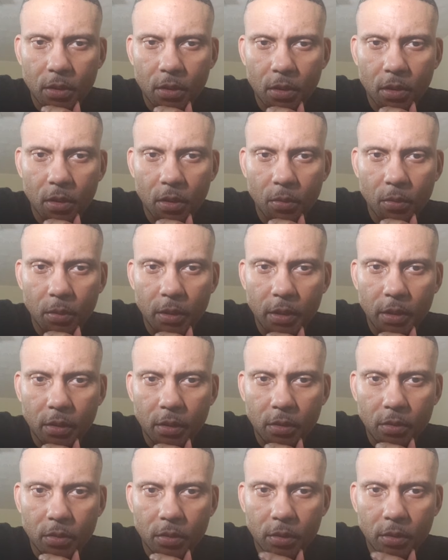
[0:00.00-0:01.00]
are we
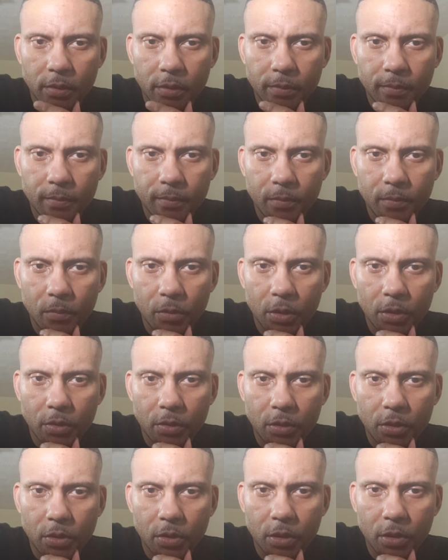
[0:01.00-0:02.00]
on with
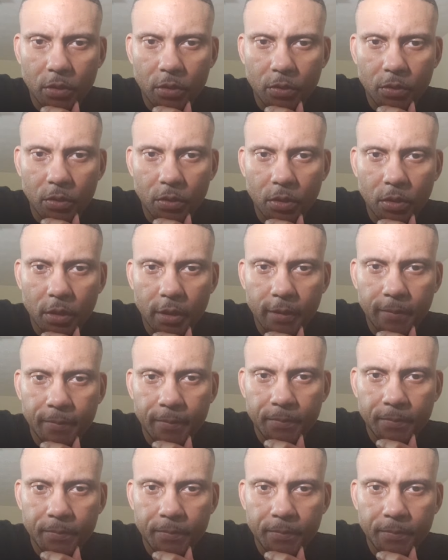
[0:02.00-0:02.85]
George Floyd?